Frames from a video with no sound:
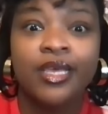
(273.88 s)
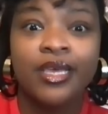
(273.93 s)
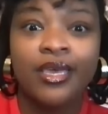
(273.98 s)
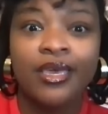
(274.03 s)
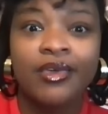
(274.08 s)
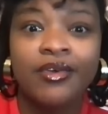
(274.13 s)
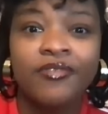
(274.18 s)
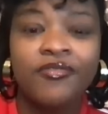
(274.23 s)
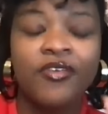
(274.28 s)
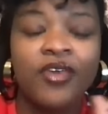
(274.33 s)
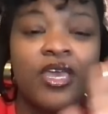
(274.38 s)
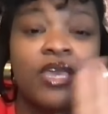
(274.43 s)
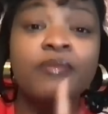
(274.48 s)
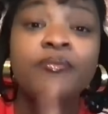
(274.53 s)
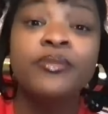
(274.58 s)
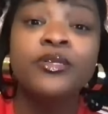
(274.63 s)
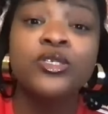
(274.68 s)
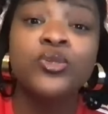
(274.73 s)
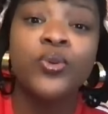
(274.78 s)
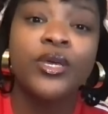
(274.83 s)
If in
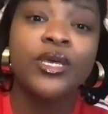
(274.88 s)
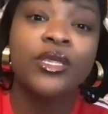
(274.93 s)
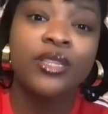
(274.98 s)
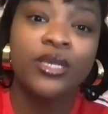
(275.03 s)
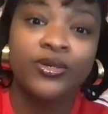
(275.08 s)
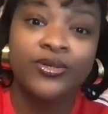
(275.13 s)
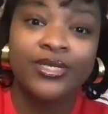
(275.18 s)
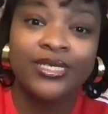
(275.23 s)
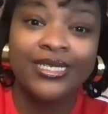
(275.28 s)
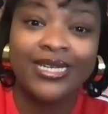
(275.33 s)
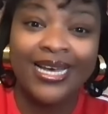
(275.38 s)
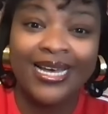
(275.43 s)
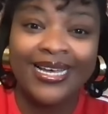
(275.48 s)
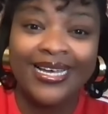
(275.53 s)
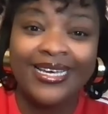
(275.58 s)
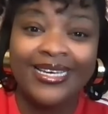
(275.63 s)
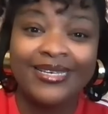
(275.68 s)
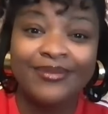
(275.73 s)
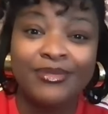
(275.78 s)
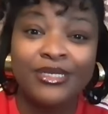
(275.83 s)
between those
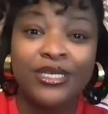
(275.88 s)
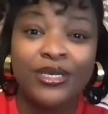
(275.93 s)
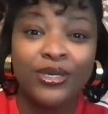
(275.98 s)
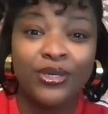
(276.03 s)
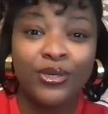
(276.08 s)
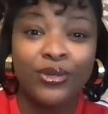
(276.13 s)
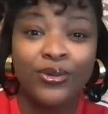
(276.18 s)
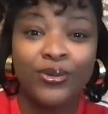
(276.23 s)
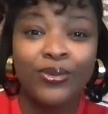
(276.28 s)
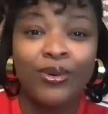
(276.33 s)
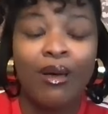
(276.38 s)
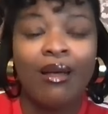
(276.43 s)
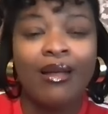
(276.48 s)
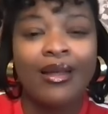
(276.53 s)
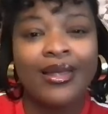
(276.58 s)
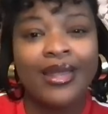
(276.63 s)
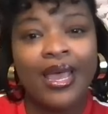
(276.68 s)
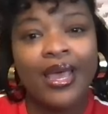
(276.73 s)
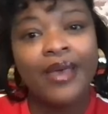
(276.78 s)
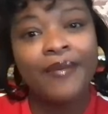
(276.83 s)
times, you are
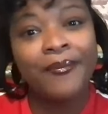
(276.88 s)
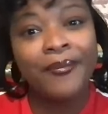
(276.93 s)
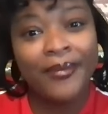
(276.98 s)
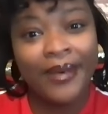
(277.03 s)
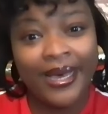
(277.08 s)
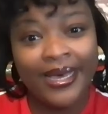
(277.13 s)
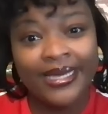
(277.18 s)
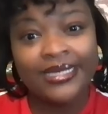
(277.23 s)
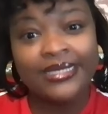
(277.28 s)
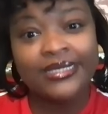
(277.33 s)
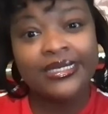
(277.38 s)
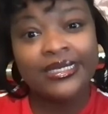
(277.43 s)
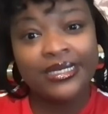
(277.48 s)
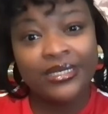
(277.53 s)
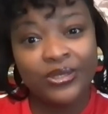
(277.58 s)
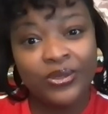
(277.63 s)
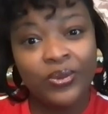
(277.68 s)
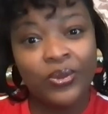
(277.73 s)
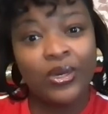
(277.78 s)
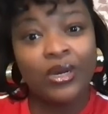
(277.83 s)
not
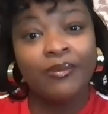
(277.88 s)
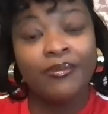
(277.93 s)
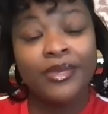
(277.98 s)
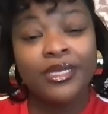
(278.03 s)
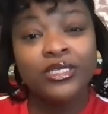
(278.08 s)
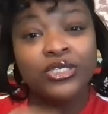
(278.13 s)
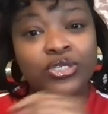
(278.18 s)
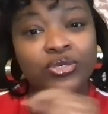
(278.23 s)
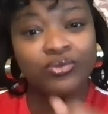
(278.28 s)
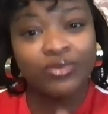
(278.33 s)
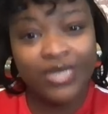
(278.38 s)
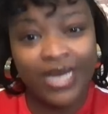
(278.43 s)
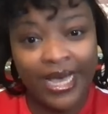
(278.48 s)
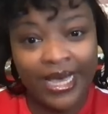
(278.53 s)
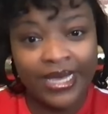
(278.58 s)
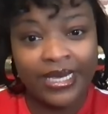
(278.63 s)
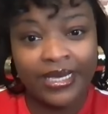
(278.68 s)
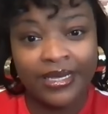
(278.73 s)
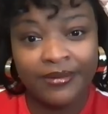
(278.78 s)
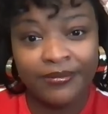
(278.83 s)
minding your mental
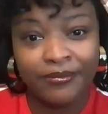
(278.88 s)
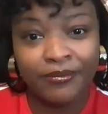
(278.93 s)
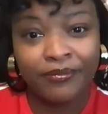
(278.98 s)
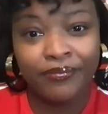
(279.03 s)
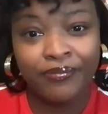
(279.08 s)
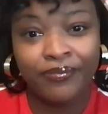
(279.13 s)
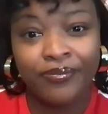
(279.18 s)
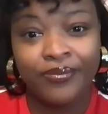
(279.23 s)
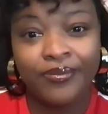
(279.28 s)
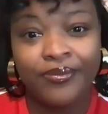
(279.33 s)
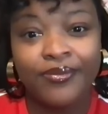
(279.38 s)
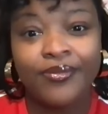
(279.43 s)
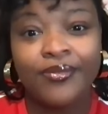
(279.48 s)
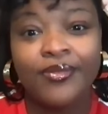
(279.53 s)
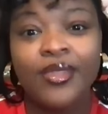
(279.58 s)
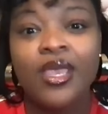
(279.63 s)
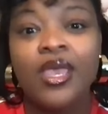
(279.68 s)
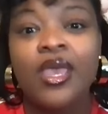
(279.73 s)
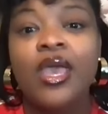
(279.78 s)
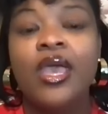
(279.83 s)
diet.
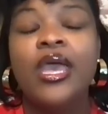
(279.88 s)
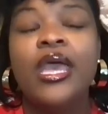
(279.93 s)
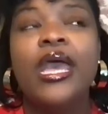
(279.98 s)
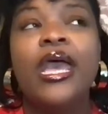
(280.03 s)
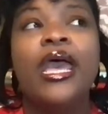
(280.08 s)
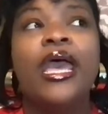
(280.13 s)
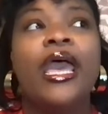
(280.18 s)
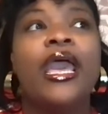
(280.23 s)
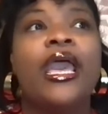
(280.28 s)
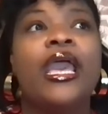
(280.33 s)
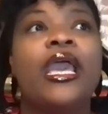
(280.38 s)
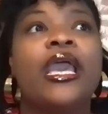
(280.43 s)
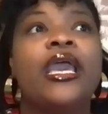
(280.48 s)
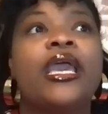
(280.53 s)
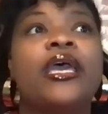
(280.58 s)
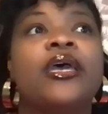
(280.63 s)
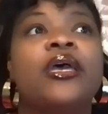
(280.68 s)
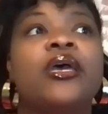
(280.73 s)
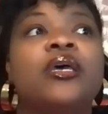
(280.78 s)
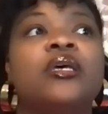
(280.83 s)

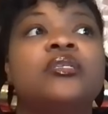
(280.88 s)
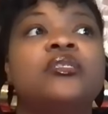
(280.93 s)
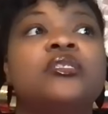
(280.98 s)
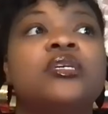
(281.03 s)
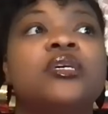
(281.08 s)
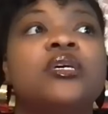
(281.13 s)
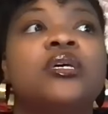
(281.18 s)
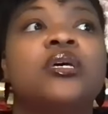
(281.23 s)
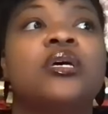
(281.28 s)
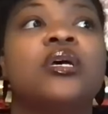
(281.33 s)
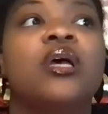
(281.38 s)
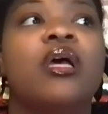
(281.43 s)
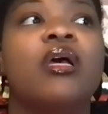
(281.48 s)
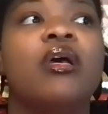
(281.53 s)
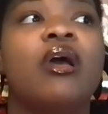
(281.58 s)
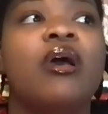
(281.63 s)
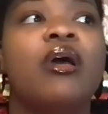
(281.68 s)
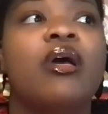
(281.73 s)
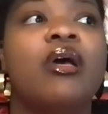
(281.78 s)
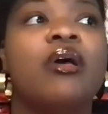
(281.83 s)
And
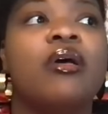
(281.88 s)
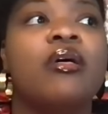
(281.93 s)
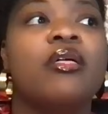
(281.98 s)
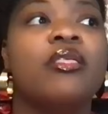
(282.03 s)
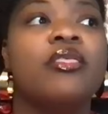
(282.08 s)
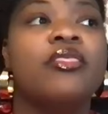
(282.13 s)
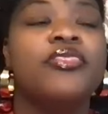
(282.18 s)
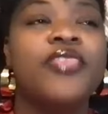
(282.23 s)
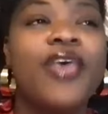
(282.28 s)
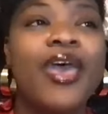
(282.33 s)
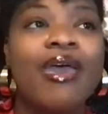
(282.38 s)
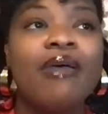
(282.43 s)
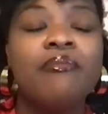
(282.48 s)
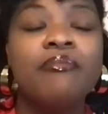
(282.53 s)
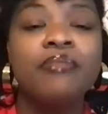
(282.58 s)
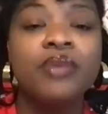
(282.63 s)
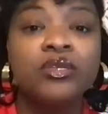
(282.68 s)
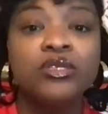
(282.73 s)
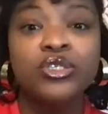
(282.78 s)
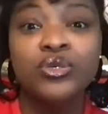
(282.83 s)
that
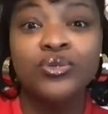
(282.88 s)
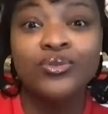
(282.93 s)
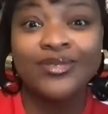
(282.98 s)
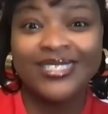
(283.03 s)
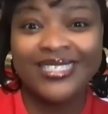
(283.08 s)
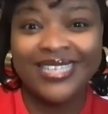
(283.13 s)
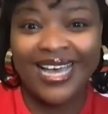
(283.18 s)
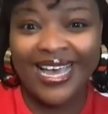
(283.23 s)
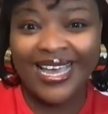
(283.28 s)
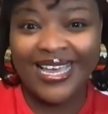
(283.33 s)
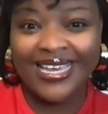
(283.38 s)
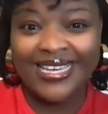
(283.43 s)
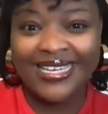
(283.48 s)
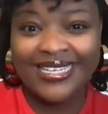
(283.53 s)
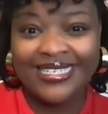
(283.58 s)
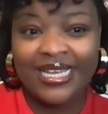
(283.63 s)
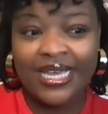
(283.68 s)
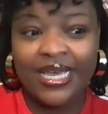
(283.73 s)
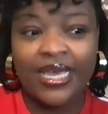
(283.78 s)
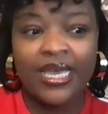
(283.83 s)
mental
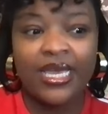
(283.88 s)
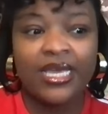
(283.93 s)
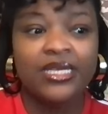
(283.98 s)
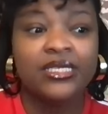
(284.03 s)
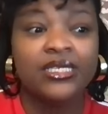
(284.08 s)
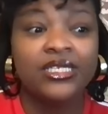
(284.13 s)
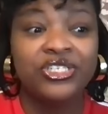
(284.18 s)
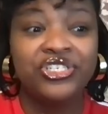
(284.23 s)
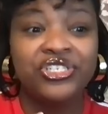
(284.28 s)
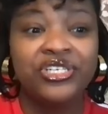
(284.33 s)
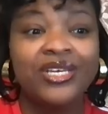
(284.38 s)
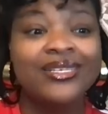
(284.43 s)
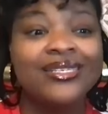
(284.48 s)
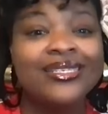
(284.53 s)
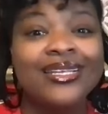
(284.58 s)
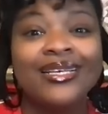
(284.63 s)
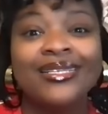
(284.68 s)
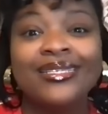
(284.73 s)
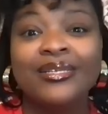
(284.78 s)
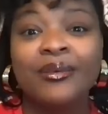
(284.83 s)
diet is just
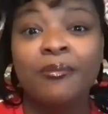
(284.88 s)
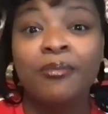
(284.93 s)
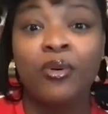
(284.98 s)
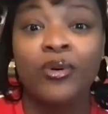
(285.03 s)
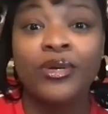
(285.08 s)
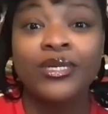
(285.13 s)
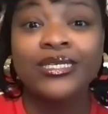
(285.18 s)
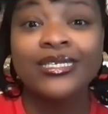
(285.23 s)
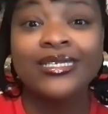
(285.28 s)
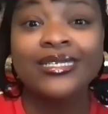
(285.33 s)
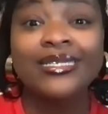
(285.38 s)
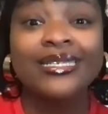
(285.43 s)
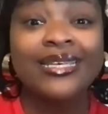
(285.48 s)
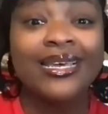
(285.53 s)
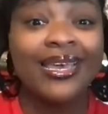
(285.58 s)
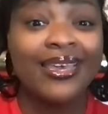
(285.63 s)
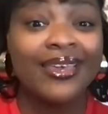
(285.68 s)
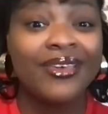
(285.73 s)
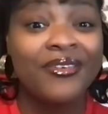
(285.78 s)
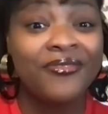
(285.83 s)
as important,
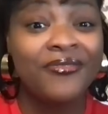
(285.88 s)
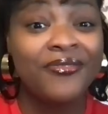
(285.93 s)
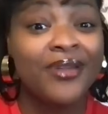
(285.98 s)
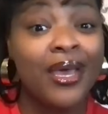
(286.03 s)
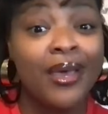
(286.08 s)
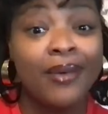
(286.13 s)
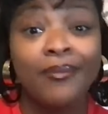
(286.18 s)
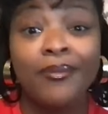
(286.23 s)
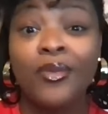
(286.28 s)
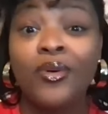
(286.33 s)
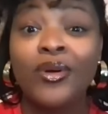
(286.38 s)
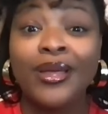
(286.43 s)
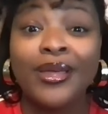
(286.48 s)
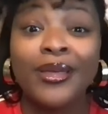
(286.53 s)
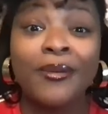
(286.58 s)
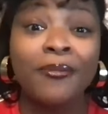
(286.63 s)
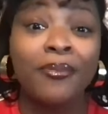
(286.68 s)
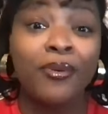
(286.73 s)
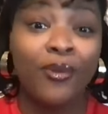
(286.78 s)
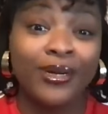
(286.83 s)
if not more
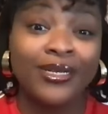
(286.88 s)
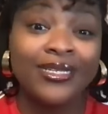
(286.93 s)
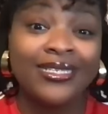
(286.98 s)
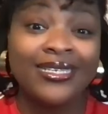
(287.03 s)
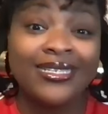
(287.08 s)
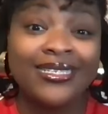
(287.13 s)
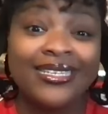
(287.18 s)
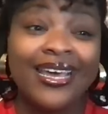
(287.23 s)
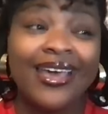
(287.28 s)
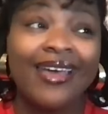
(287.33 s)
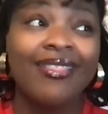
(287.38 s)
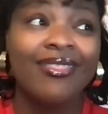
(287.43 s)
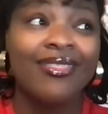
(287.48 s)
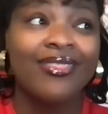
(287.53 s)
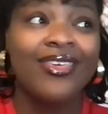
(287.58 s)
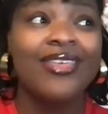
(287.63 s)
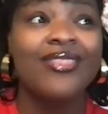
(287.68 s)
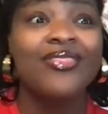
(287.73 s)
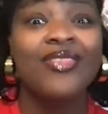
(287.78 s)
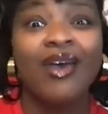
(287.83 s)
important,
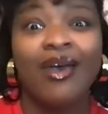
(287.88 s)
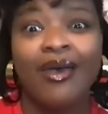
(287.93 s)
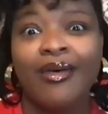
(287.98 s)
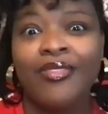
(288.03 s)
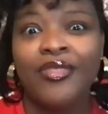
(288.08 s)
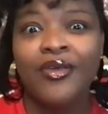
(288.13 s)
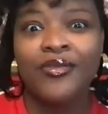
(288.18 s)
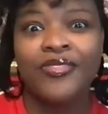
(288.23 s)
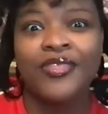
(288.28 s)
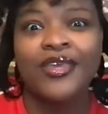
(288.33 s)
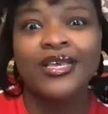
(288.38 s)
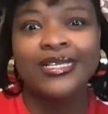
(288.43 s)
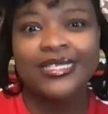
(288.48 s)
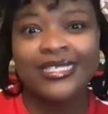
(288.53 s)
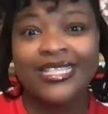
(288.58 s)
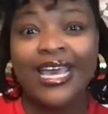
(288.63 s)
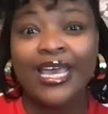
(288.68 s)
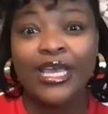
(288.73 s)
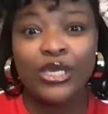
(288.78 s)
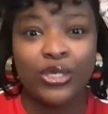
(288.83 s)
than the other things
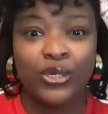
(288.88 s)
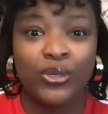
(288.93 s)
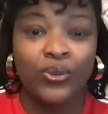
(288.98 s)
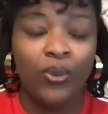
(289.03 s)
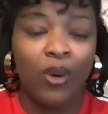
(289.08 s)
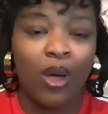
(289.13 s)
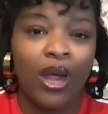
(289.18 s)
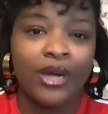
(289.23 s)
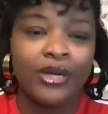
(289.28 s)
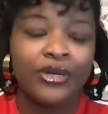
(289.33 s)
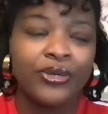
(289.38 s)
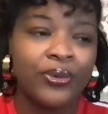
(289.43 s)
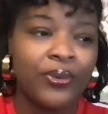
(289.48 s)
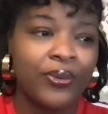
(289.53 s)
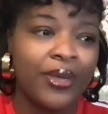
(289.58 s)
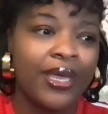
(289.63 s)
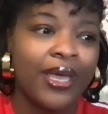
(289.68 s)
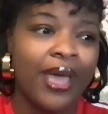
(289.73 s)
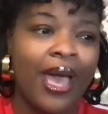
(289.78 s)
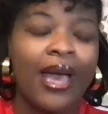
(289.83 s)
that you are
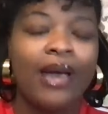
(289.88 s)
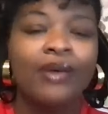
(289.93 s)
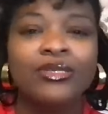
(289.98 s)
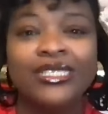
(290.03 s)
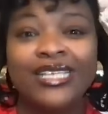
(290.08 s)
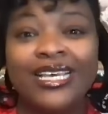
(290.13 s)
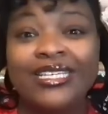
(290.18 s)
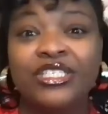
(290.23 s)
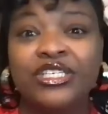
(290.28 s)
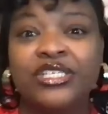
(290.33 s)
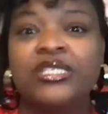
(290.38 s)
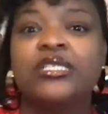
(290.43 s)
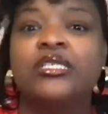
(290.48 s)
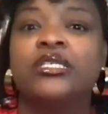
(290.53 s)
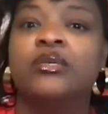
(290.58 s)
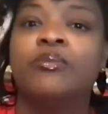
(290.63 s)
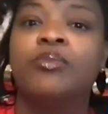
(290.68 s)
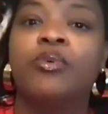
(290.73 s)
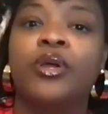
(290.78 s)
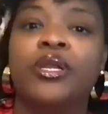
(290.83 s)
doing. I'll say just as
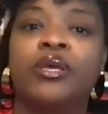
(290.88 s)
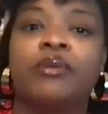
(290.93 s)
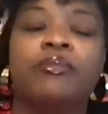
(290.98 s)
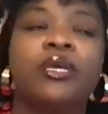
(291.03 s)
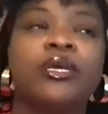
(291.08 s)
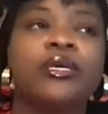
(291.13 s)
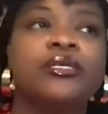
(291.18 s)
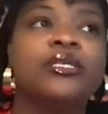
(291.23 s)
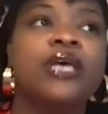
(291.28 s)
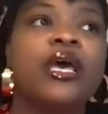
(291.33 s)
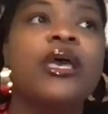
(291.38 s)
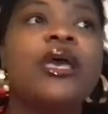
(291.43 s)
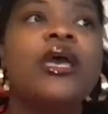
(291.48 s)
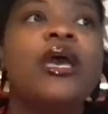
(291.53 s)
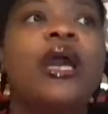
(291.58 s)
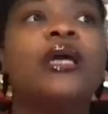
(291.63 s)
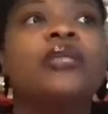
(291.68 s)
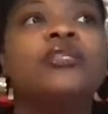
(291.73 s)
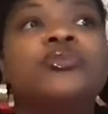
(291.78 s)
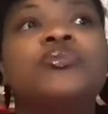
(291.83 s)
important, because
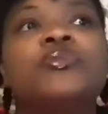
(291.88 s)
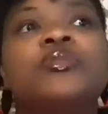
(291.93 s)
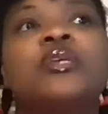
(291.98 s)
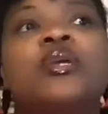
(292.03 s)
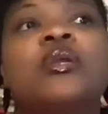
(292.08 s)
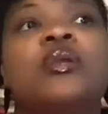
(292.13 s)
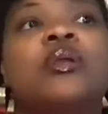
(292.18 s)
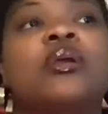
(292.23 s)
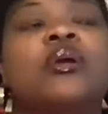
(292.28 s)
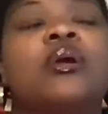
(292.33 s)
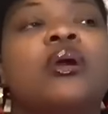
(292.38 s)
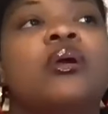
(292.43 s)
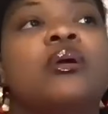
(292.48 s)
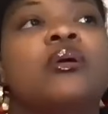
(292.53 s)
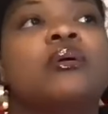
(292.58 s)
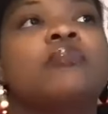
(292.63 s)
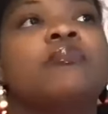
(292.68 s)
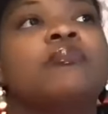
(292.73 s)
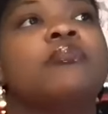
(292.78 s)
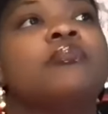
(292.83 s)
I do think
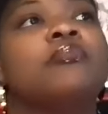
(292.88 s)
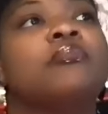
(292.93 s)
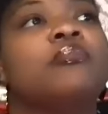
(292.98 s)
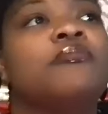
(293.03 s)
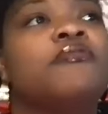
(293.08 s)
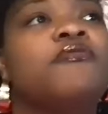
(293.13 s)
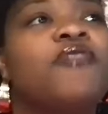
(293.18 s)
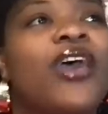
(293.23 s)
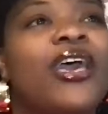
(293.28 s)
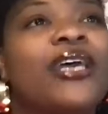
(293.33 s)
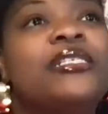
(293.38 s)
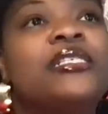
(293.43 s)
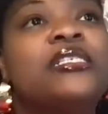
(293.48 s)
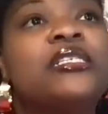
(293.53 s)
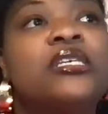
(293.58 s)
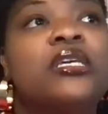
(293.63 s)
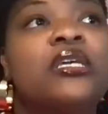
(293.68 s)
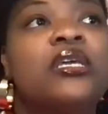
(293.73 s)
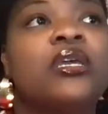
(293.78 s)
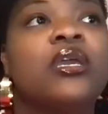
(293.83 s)

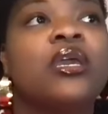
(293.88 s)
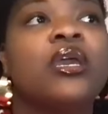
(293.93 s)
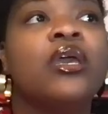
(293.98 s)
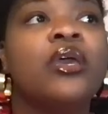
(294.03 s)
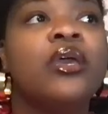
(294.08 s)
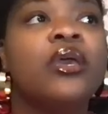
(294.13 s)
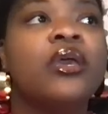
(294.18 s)
fasting